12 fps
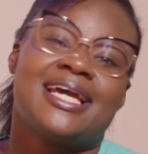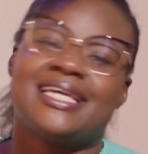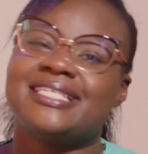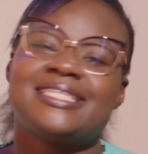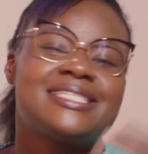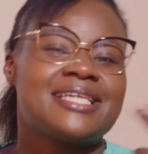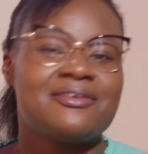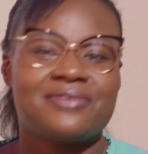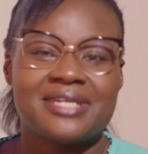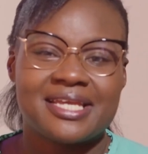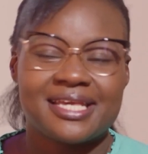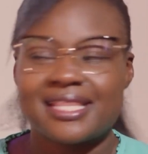Is it every
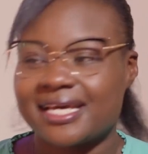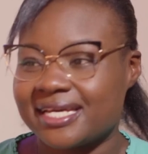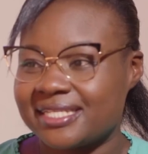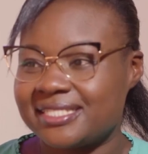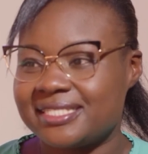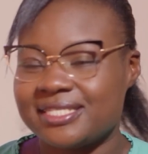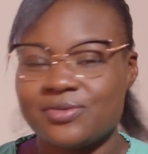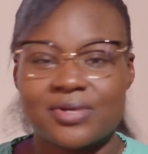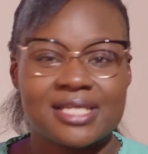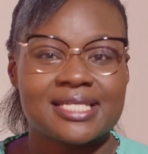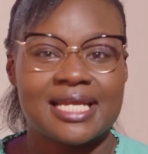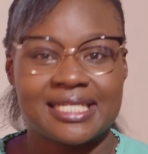day that you
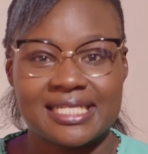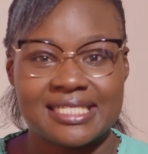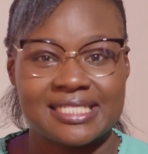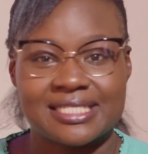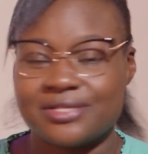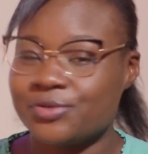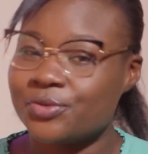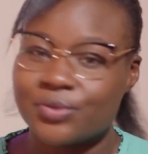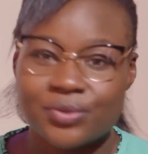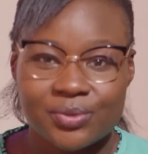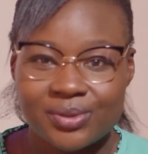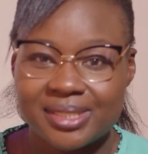get a raise?
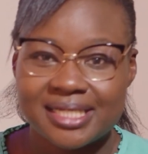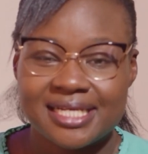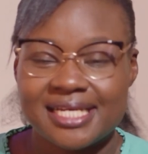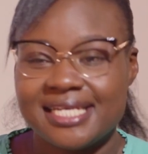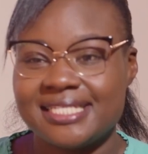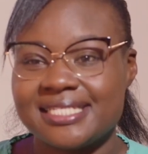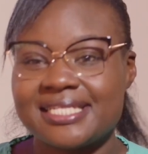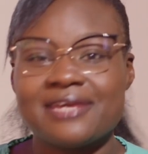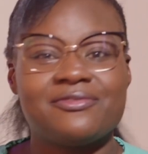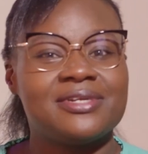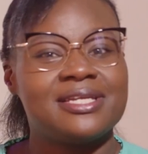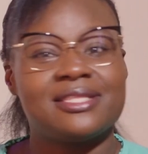No. Is it
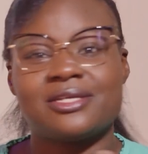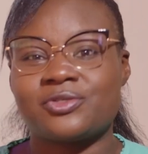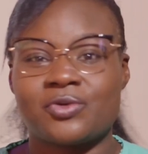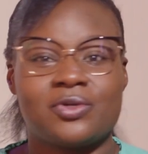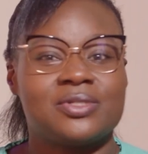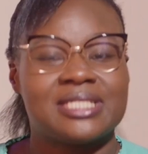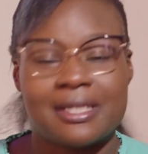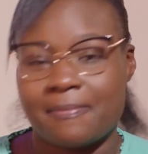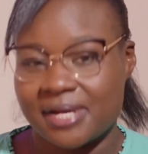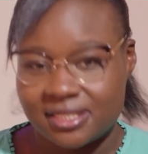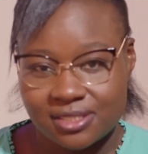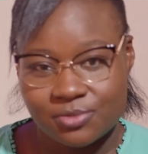every day that you're always in a
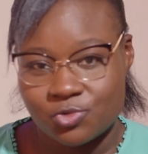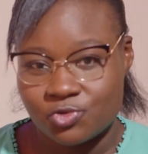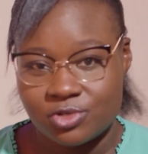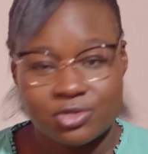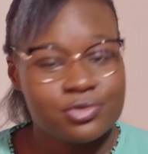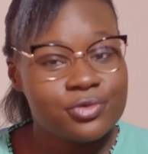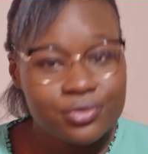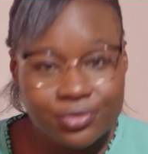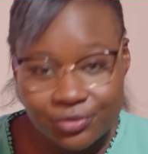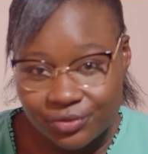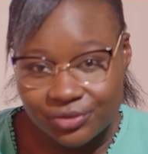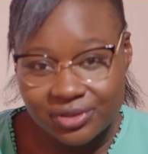party mood?
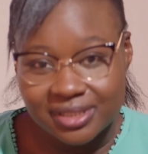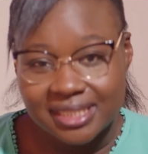No.